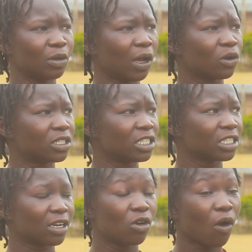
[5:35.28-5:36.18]
When I was
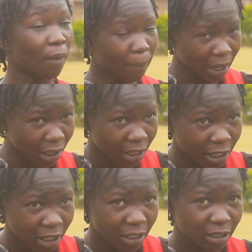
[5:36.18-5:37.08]
in Gombe,
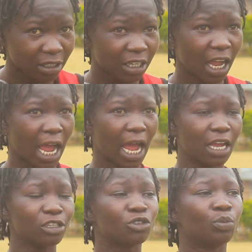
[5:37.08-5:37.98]

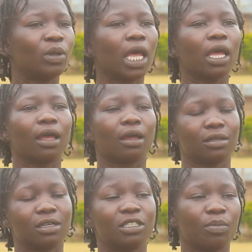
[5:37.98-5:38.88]
I used to play
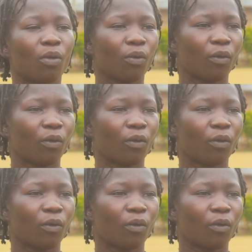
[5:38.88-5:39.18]
netball